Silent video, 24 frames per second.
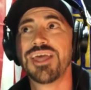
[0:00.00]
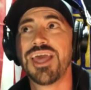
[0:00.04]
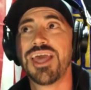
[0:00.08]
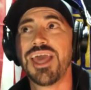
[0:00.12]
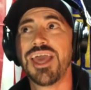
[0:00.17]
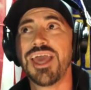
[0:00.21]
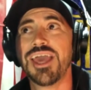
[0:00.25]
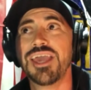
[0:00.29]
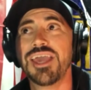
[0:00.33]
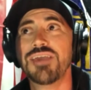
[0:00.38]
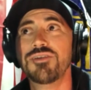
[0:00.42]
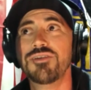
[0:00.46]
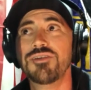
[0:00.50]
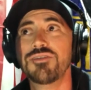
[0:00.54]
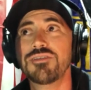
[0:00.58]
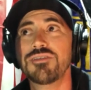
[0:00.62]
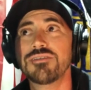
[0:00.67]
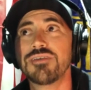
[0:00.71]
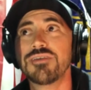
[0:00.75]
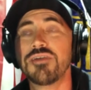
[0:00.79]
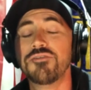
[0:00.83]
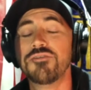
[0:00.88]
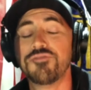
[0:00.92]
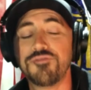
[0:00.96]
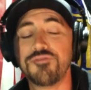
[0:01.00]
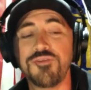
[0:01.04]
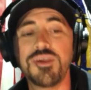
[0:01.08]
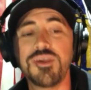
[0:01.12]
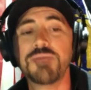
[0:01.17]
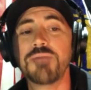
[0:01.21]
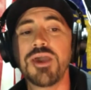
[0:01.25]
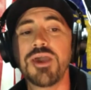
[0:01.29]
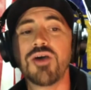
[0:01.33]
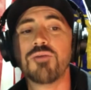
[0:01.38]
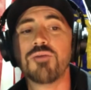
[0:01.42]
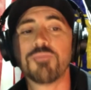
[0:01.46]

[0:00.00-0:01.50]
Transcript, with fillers: a a female